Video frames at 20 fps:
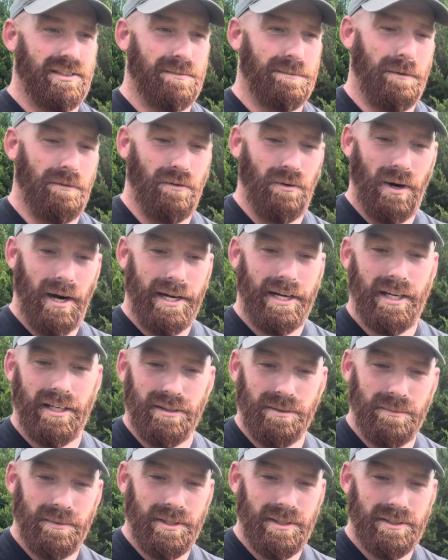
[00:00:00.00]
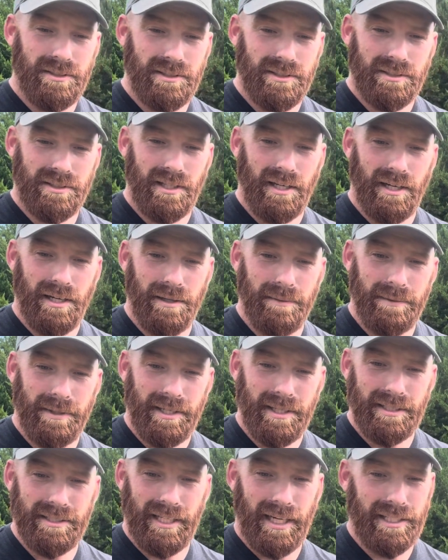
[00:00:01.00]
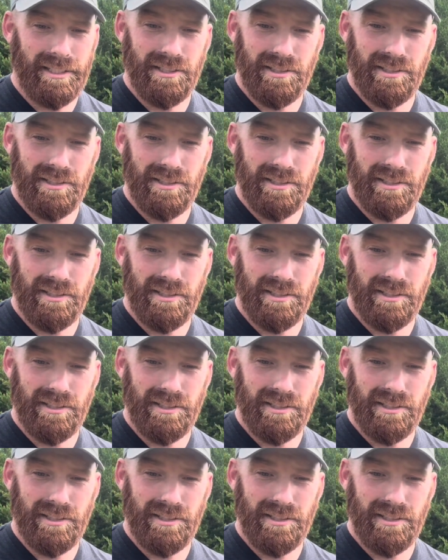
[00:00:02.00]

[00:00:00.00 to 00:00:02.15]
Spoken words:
before I got in the woods, because I